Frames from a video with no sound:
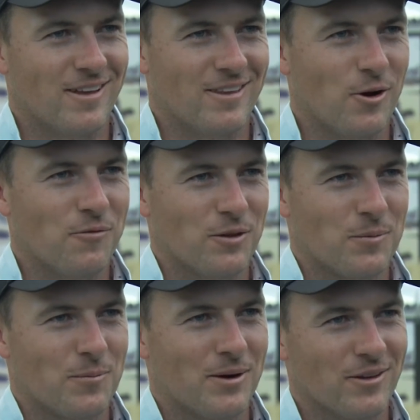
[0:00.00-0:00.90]
and then yeah. hopefully
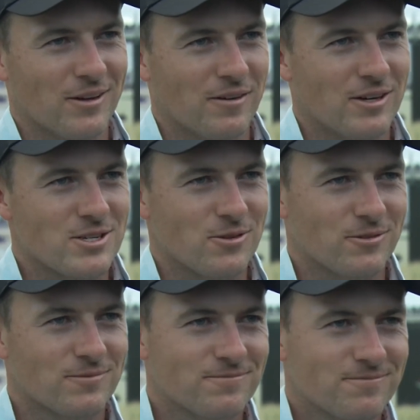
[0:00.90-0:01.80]
Premier League very
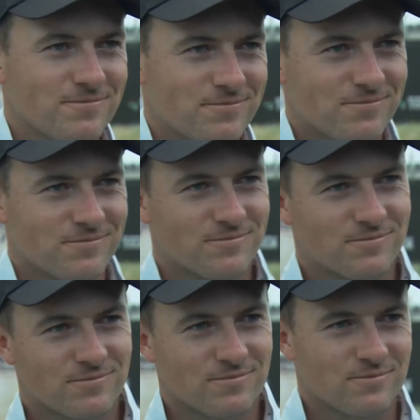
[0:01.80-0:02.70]
soon. So, sorry, where are
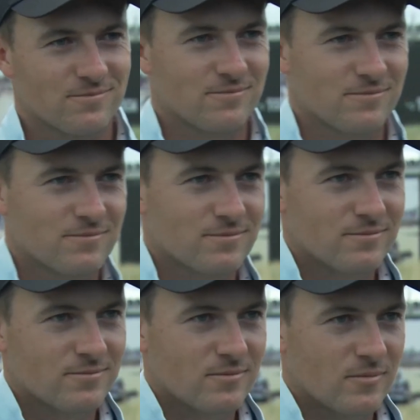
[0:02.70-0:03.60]
you with it?
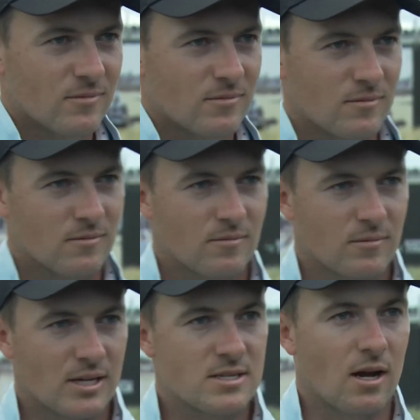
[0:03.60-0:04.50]
Is it is it?
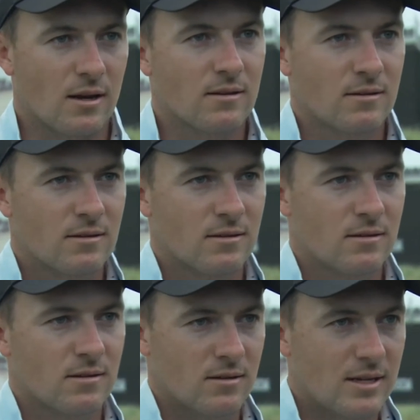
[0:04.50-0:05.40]
It's is done. It it's
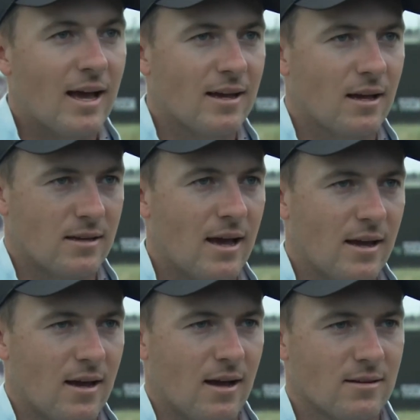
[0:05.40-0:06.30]
done. Yeah. Yeah, yeah, yeah,
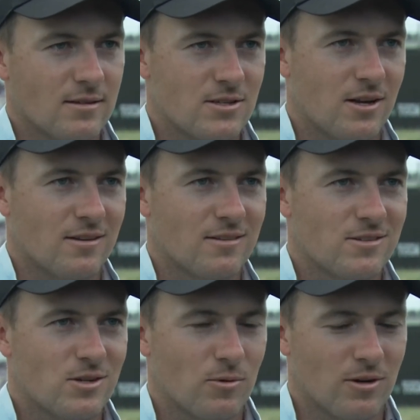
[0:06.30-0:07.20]
yeah, yeah. It's done.
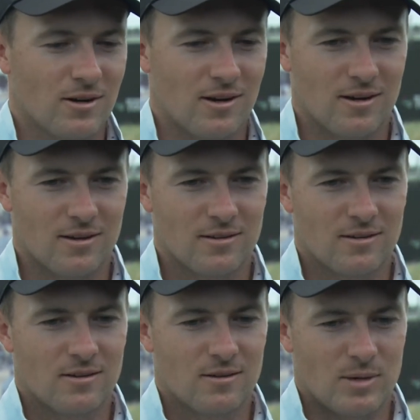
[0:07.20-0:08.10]
So we're uh,
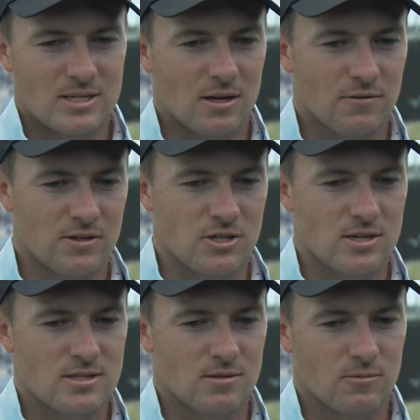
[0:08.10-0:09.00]
myself and
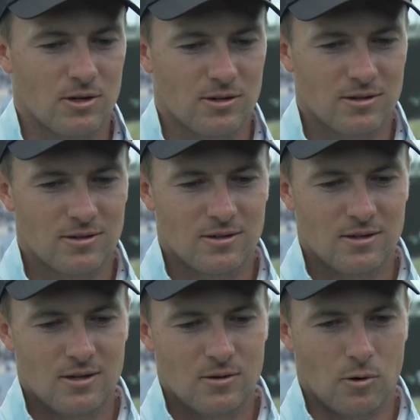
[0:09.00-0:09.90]
Justin. We're
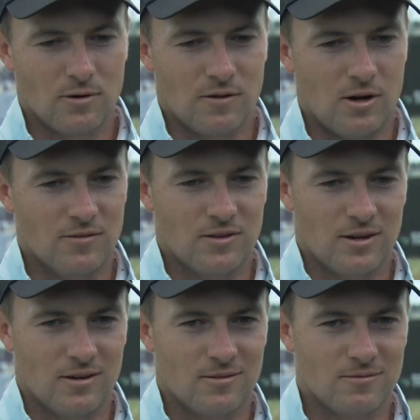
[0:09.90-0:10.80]
we're involved in
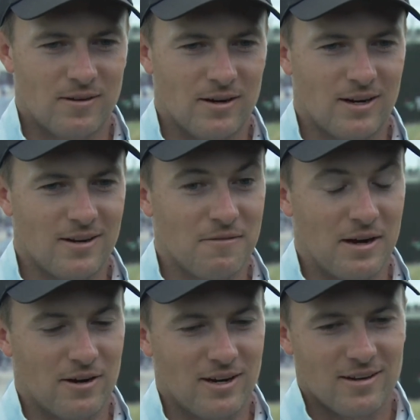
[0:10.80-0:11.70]
a very
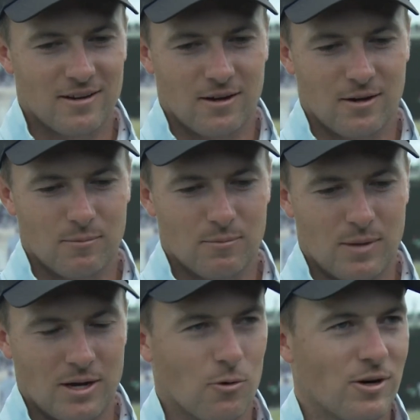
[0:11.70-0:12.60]
very um,
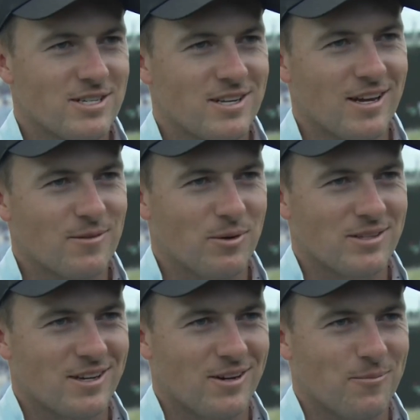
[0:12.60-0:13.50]
minority stake,
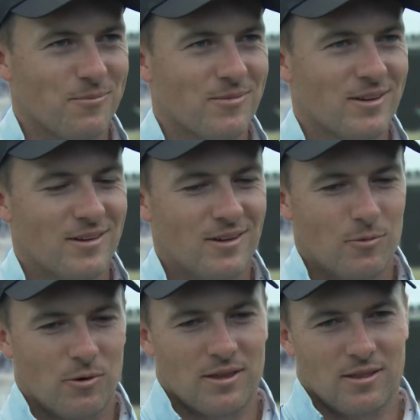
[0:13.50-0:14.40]
but um,
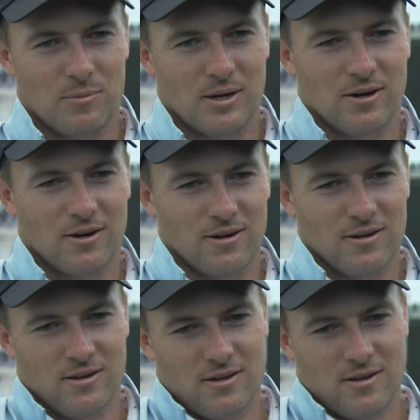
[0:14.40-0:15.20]
within the bigger.